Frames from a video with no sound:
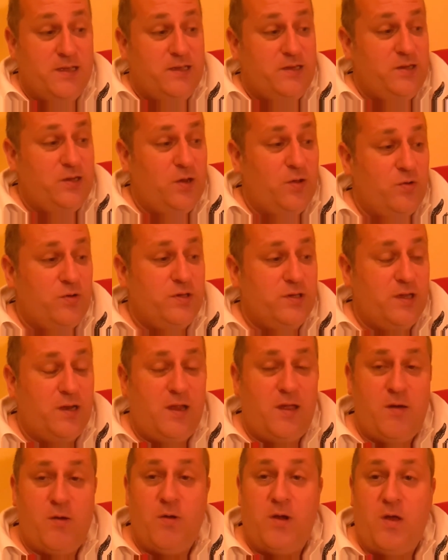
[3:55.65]
You know, because I
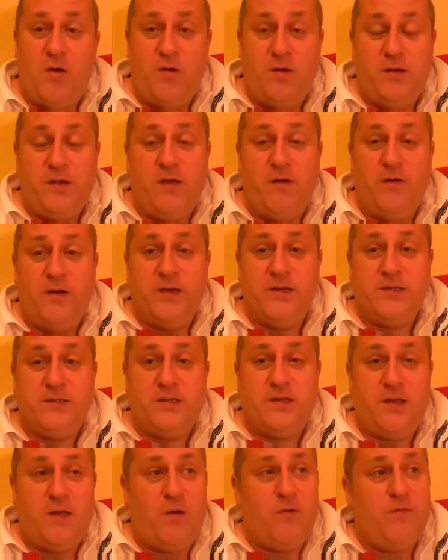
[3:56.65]
know a lot of
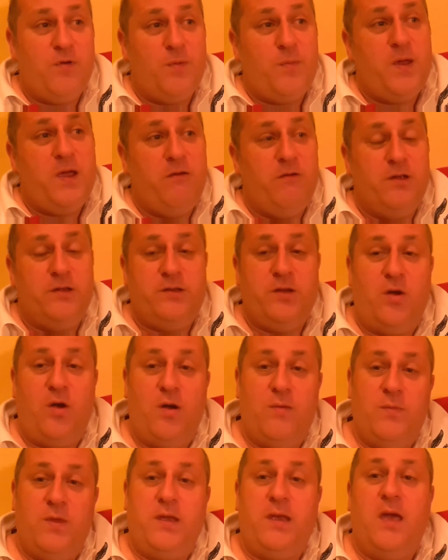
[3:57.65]
guys over a period of
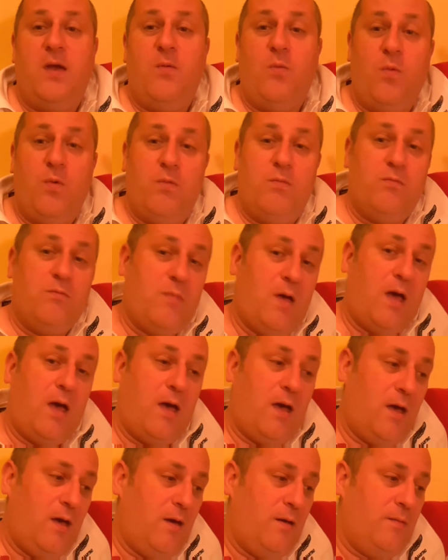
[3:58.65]
time they get
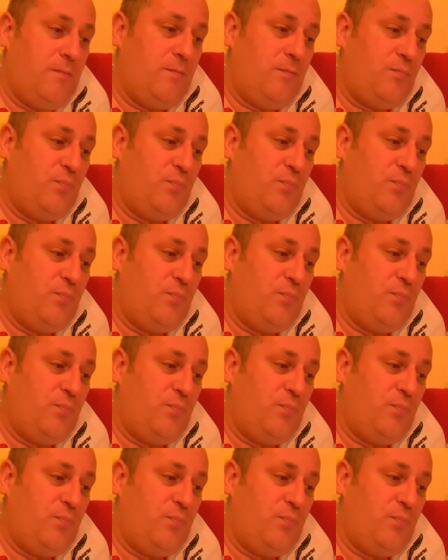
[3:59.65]
um,